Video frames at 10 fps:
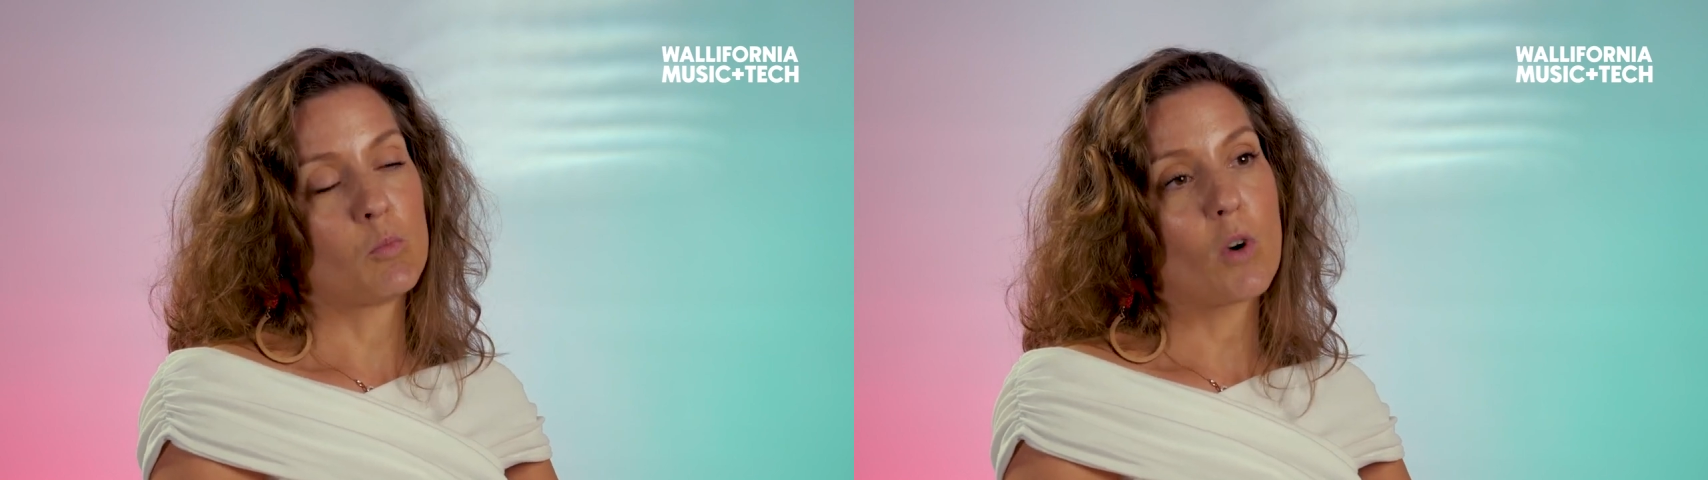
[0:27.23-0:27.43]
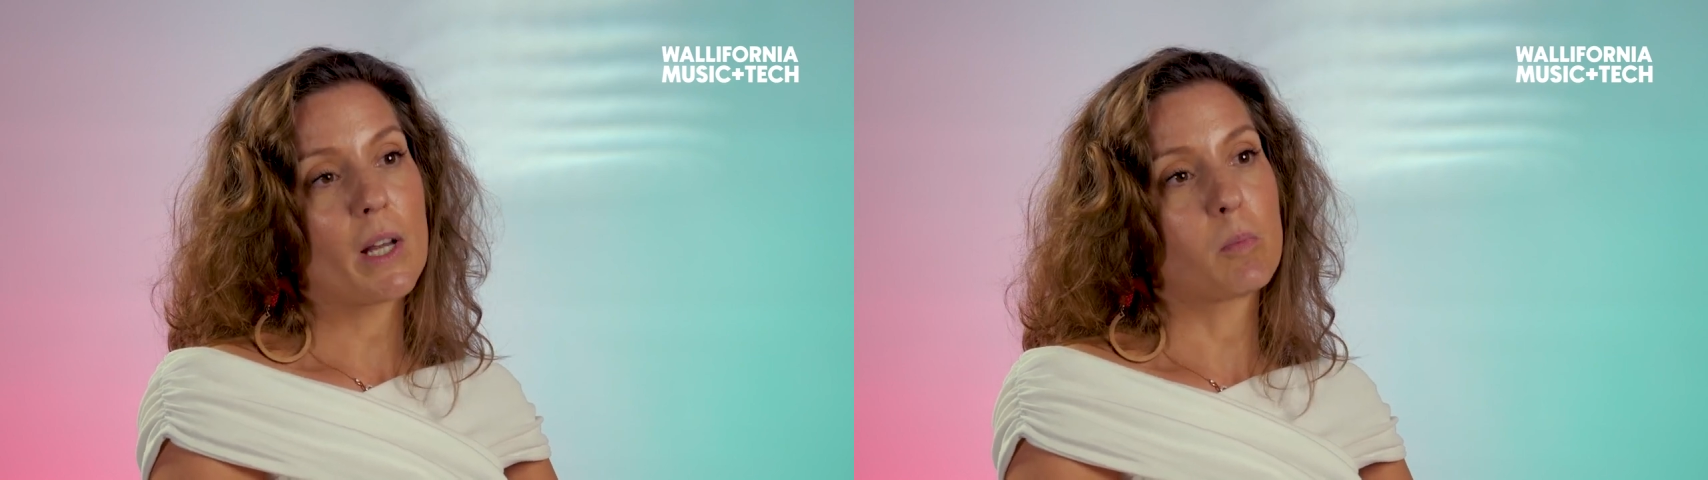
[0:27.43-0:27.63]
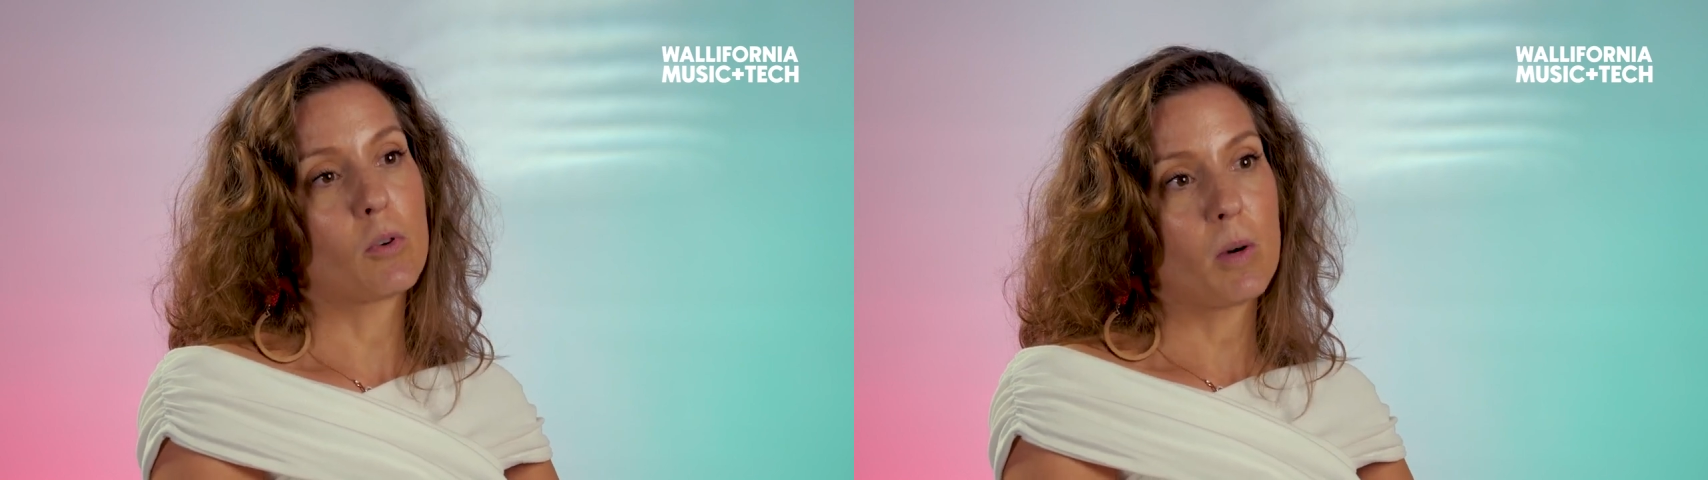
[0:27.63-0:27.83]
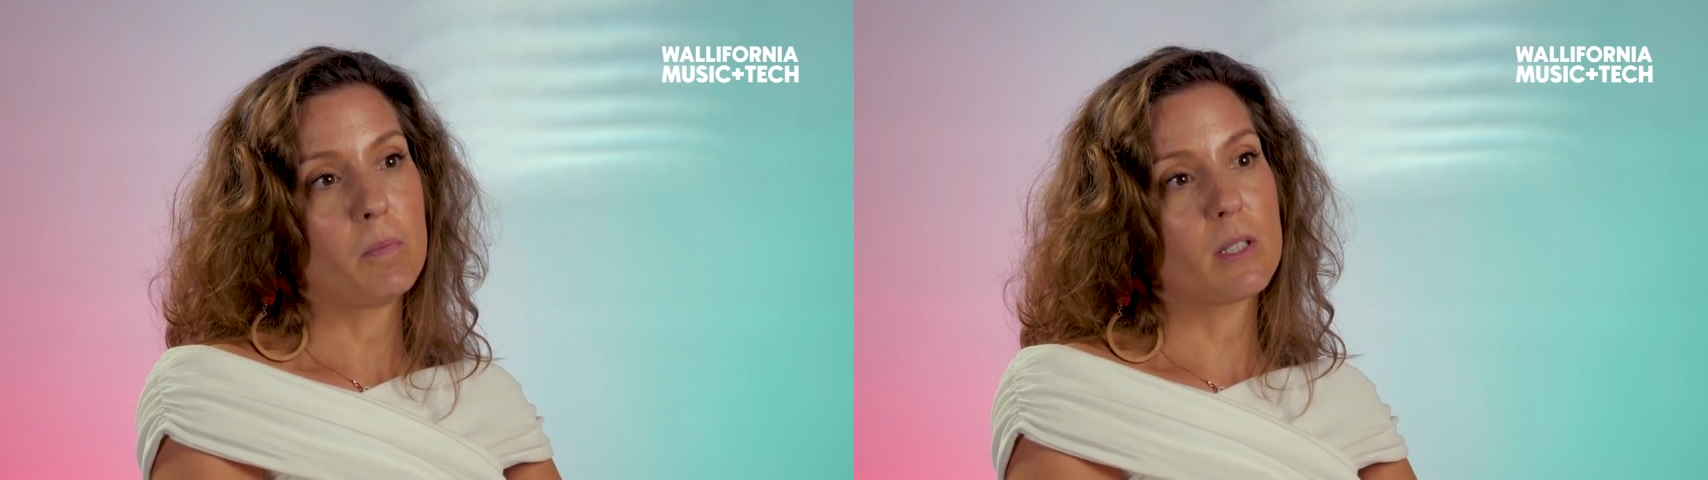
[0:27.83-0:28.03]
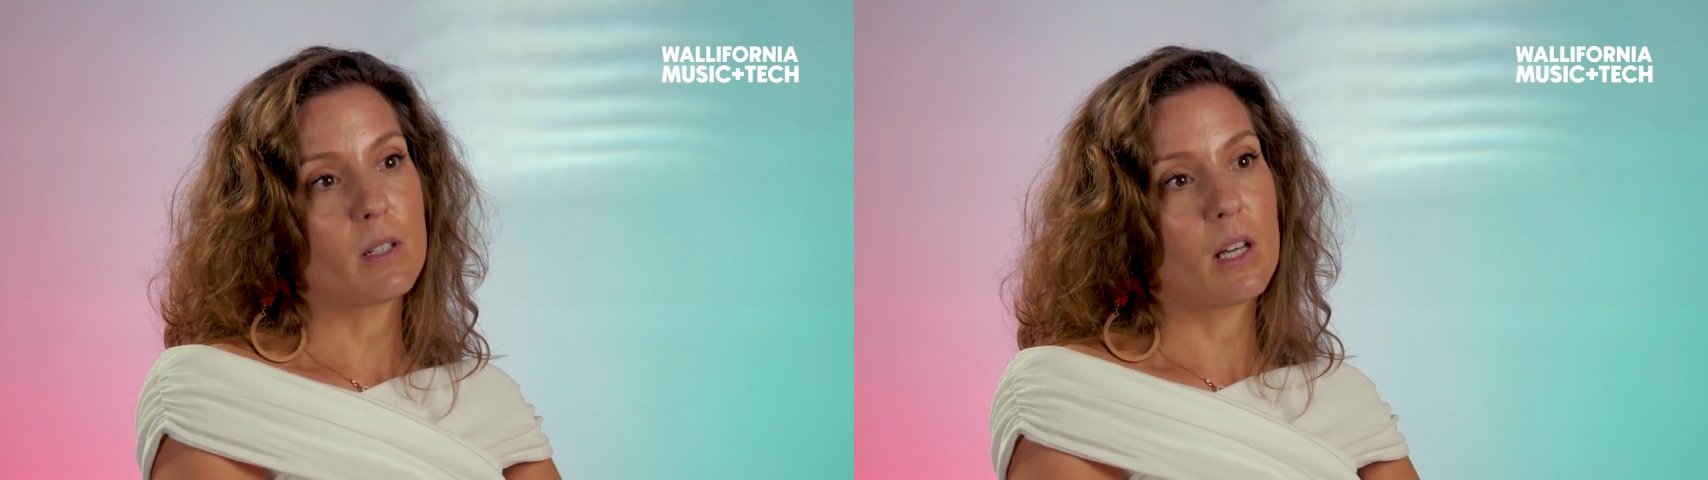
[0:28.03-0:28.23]
write a
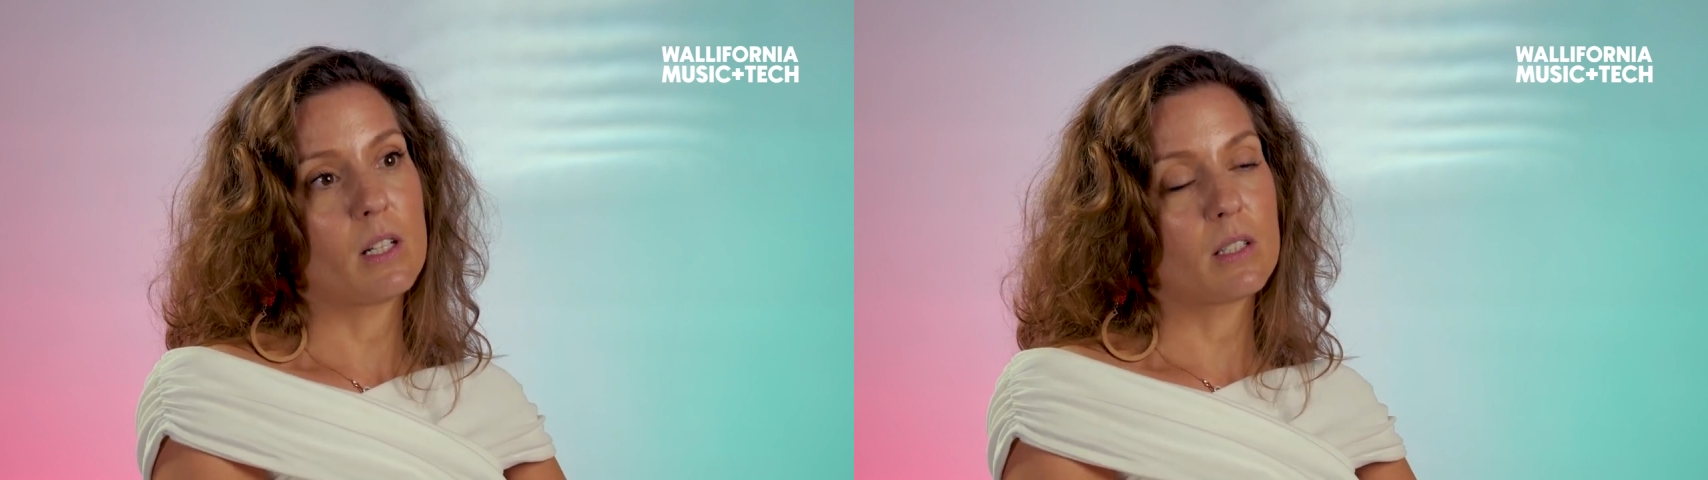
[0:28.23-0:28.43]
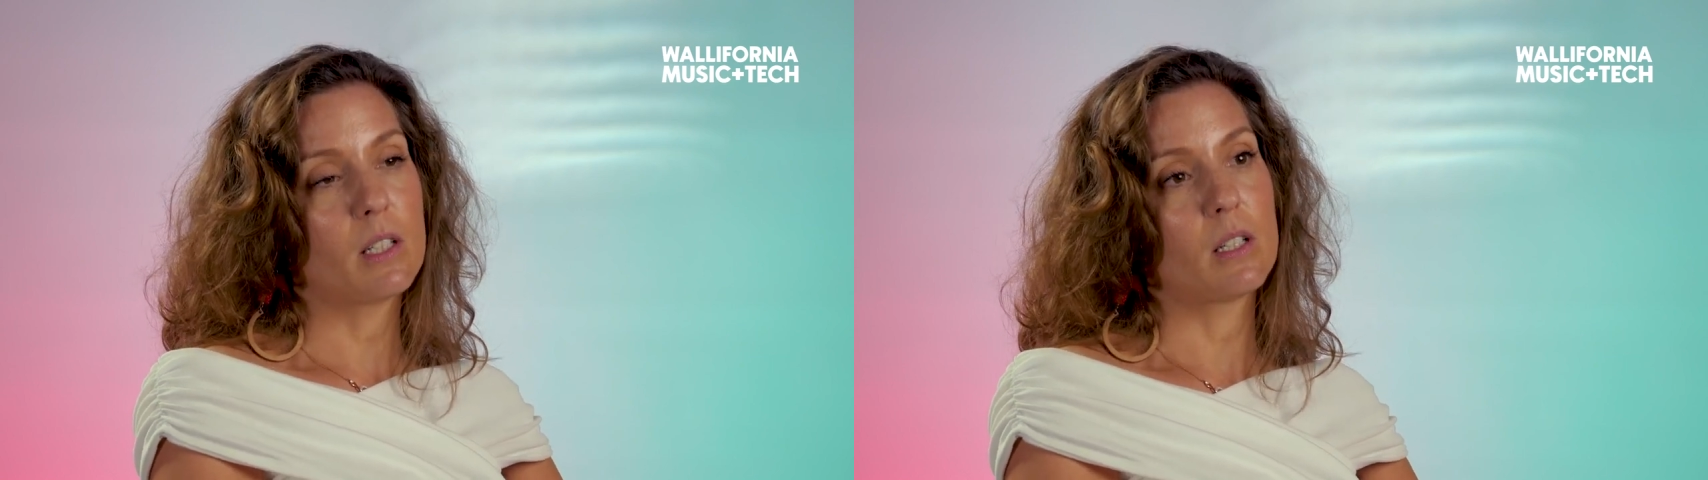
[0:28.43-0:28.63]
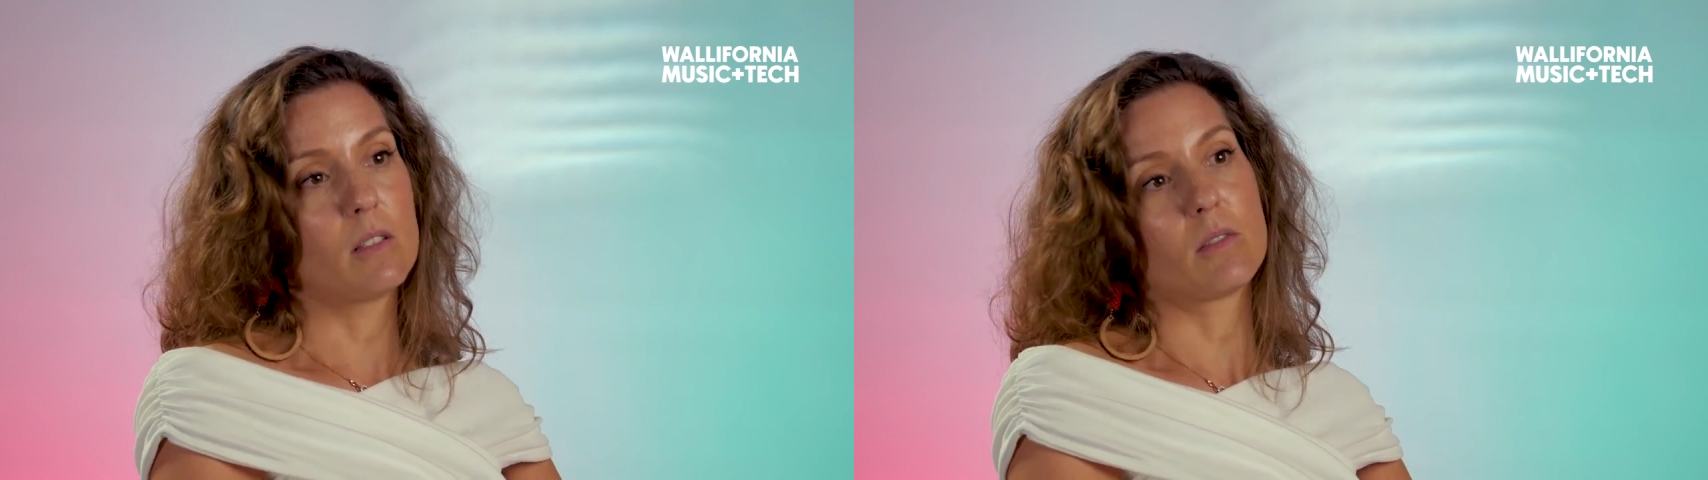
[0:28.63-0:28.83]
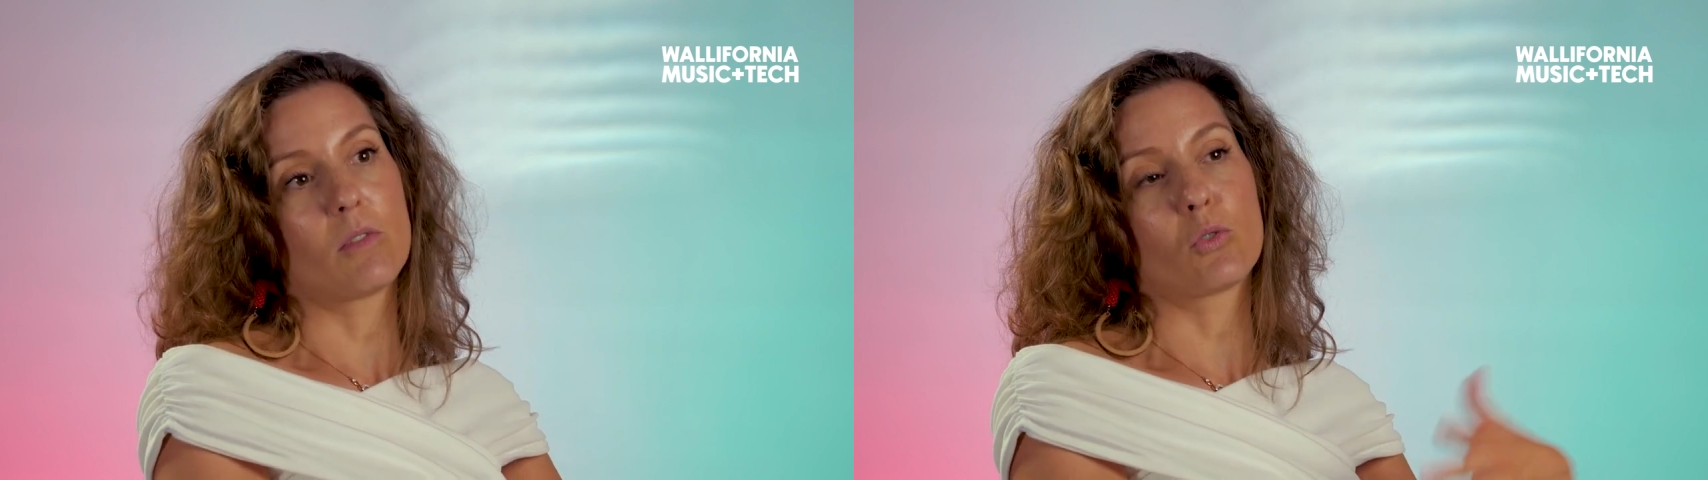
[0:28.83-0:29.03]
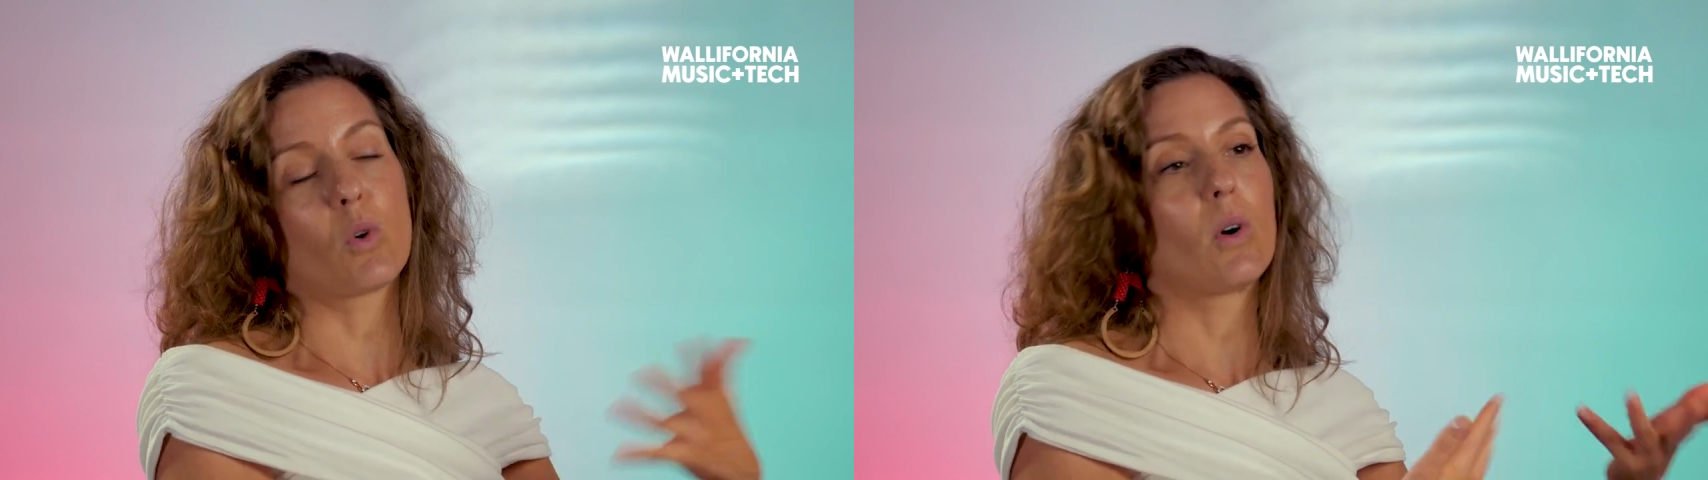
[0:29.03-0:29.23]
prompt and it can
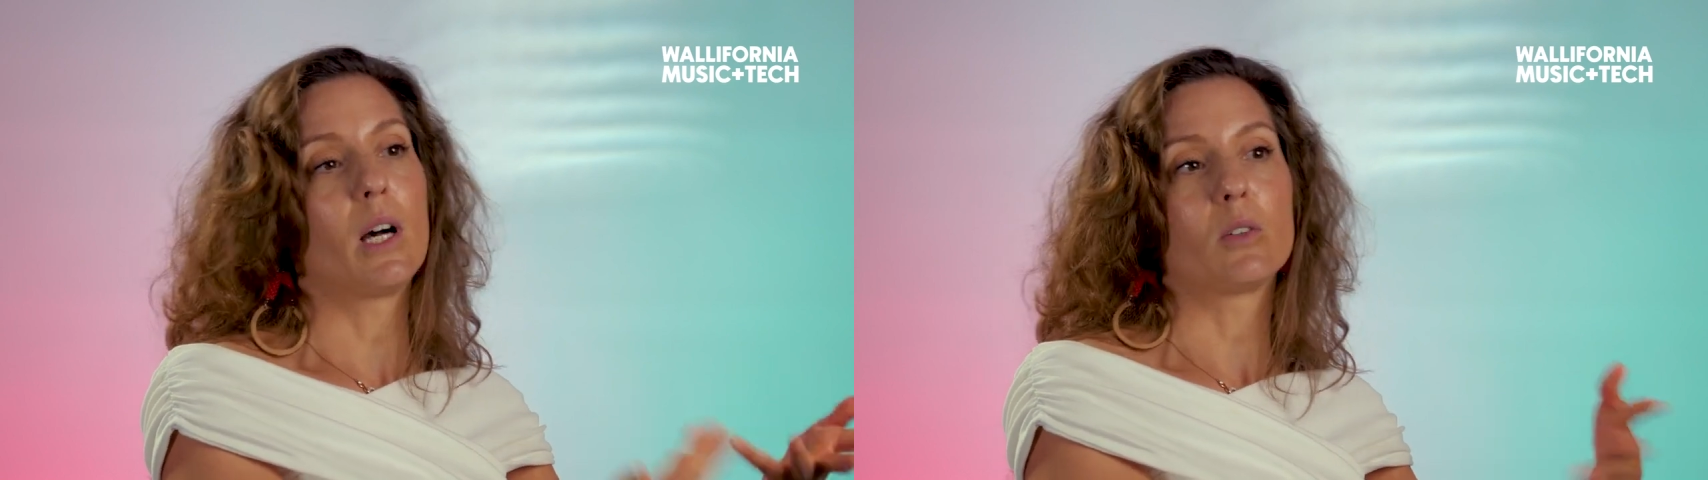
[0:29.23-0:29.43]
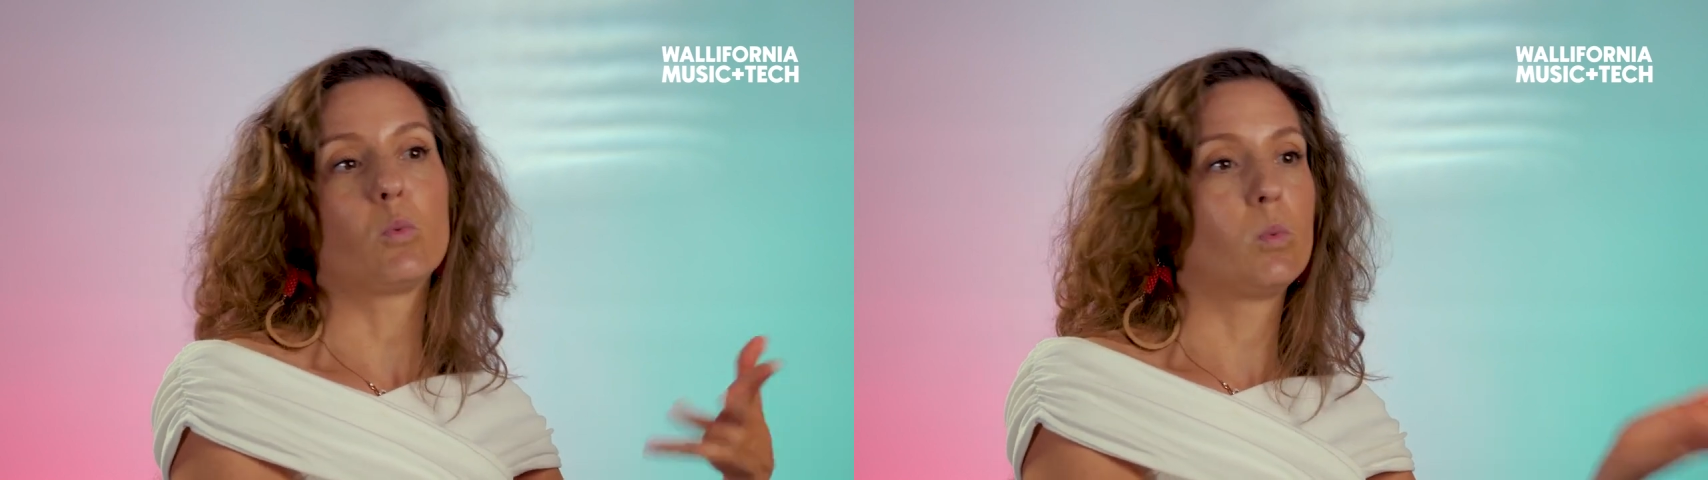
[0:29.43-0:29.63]
throw out